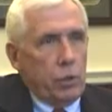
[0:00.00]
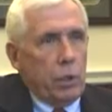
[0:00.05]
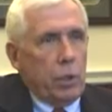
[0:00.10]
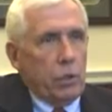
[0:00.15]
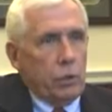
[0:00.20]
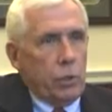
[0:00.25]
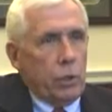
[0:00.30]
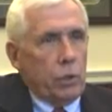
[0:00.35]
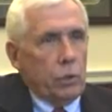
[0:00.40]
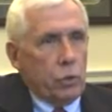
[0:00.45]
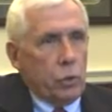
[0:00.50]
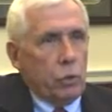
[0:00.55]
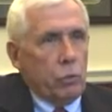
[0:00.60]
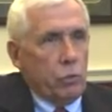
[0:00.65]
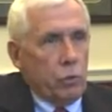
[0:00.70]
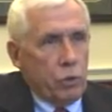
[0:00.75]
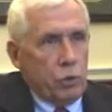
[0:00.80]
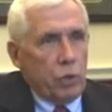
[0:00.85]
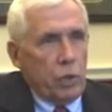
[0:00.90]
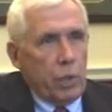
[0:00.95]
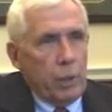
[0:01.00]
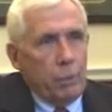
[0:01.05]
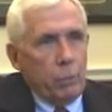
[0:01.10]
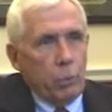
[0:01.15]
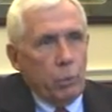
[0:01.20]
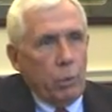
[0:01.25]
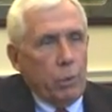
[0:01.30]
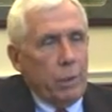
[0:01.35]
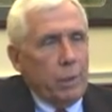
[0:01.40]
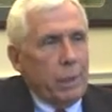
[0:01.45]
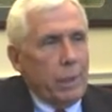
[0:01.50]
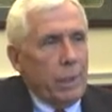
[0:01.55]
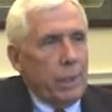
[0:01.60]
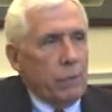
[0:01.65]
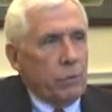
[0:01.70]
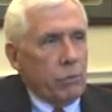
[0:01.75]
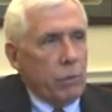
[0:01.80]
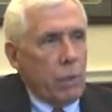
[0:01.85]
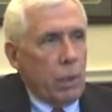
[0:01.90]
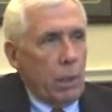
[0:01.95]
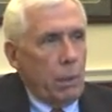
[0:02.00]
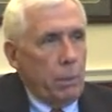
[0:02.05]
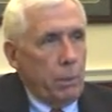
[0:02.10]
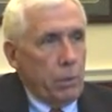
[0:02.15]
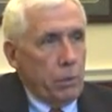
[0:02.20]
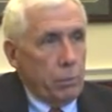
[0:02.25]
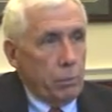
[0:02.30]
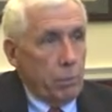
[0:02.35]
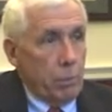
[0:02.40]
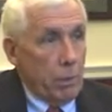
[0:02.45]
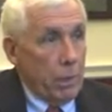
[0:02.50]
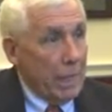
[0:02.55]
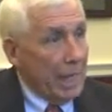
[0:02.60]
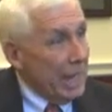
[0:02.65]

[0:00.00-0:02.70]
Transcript: Ceausescu regime during the days of communism.